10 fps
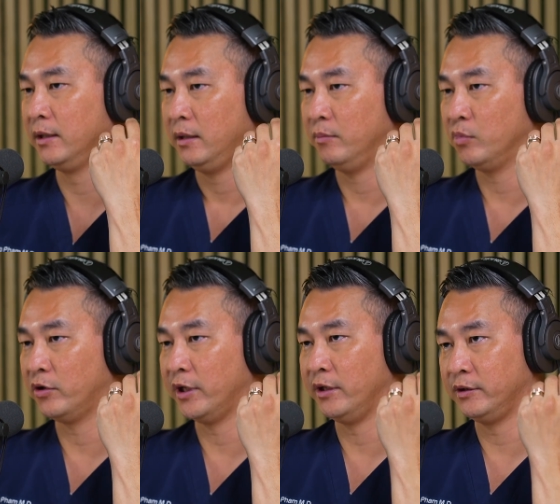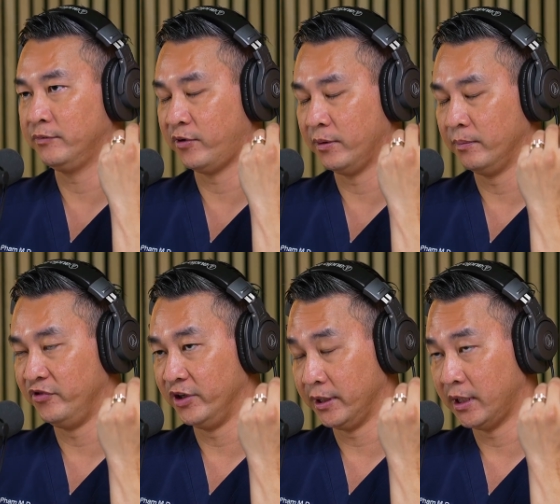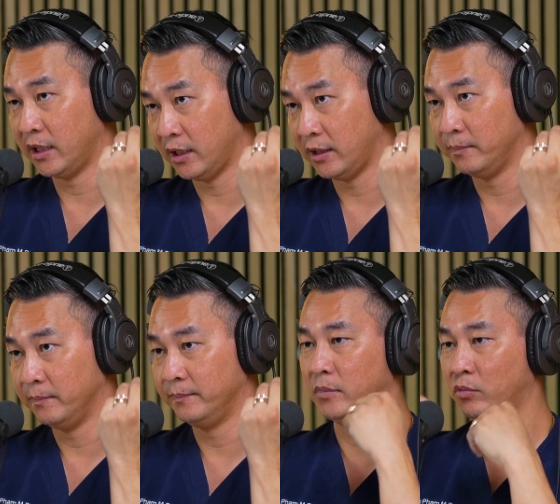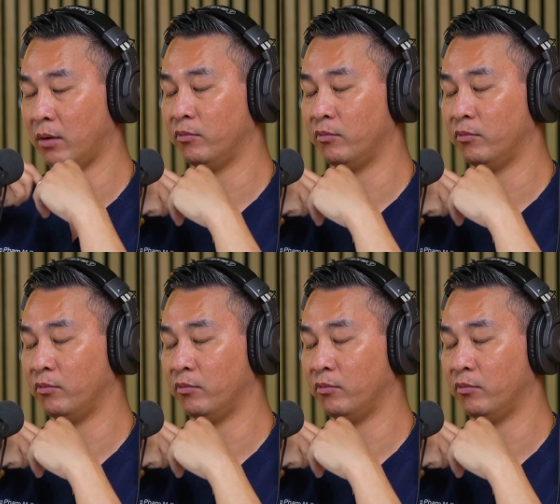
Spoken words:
immigrated from Vietnam. I'm